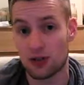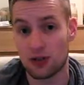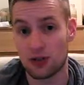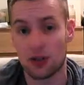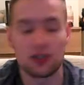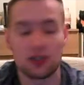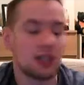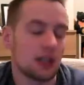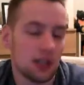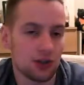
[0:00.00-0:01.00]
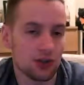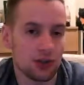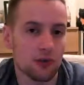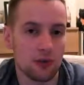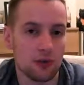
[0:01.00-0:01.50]
cards is going to
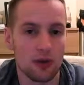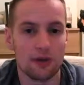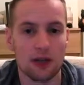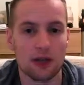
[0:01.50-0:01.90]
be worth it.